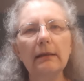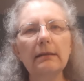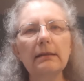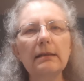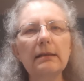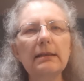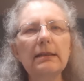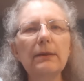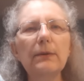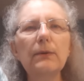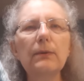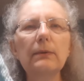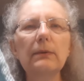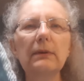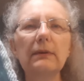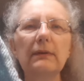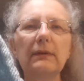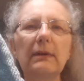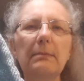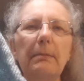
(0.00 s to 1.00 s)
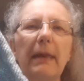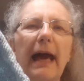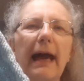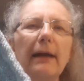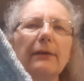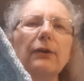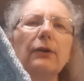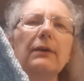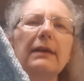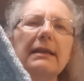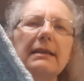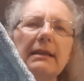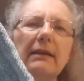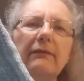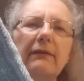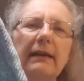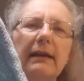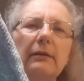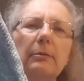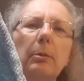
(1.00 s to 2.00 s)
So the pattern is
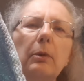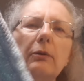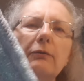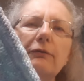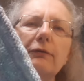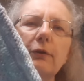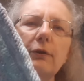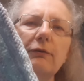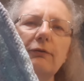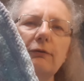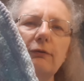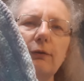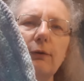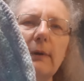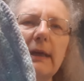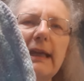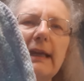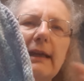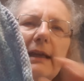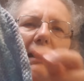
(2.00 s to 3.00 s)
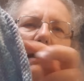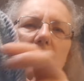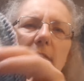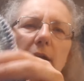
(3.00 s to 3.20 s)
available for free